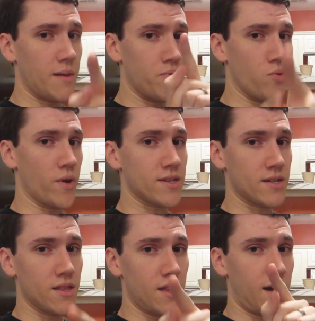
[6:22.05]
I point
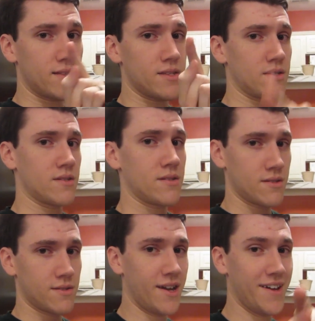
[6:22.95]
a
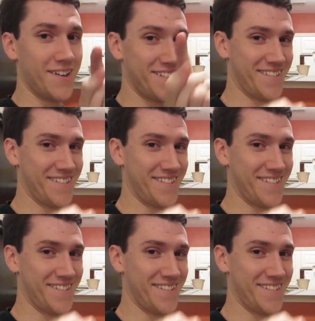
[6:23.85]
lot.